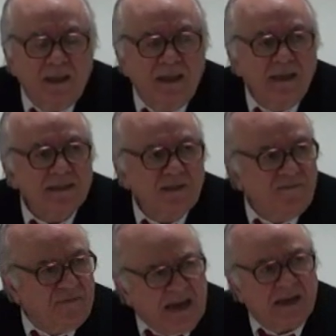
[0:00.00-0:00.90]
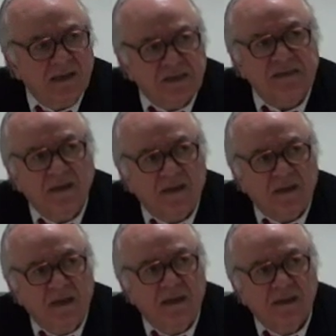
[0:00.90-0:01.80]
It is a very interesting
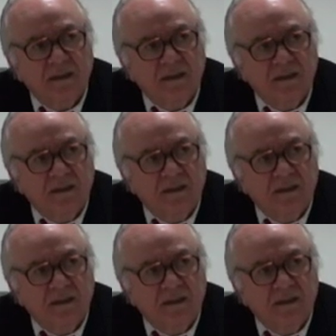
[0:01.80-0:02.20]
thing